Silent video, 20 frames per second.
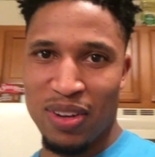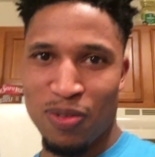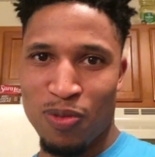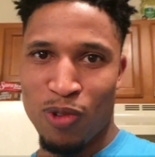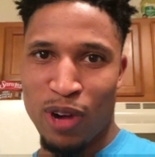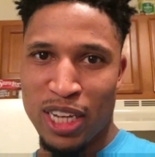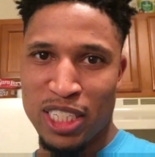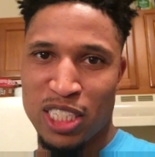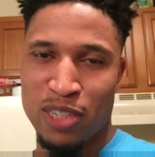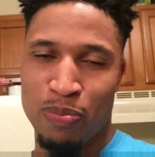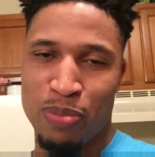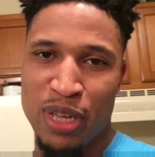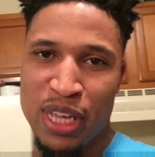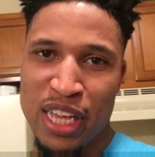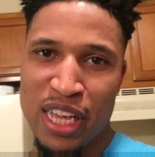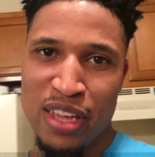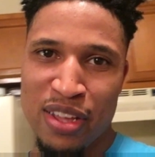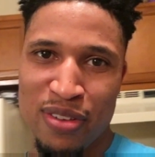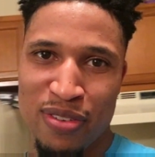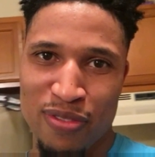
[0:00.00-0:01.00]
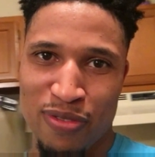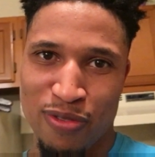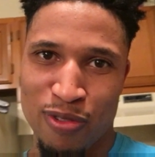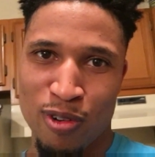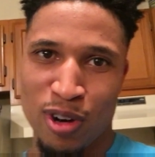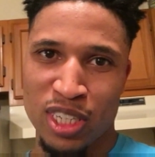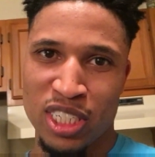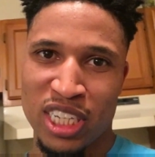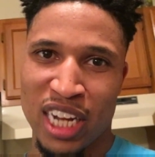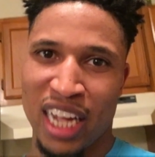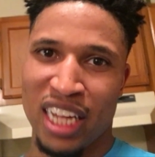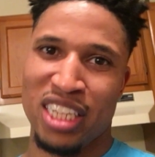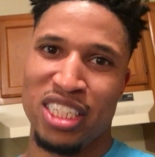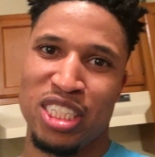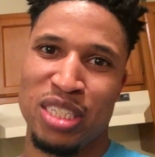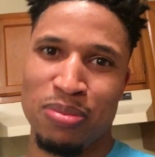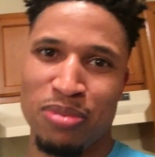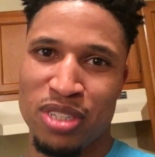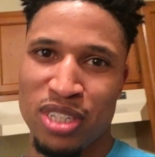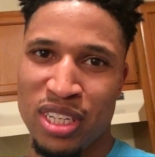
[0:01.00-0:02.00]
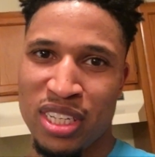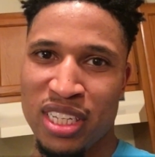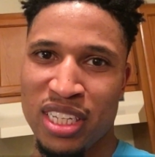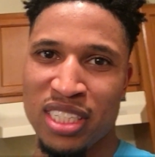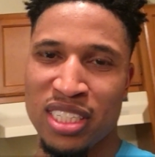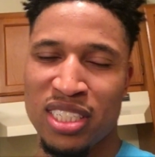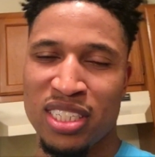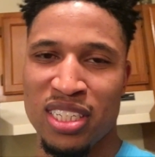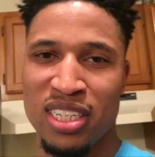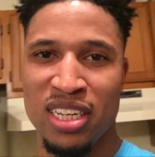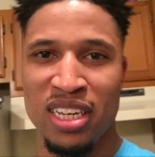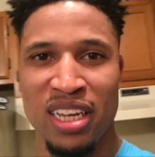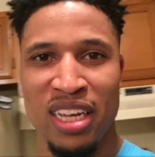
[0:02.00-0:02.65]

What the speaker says: recipe for chocolate chip cookies.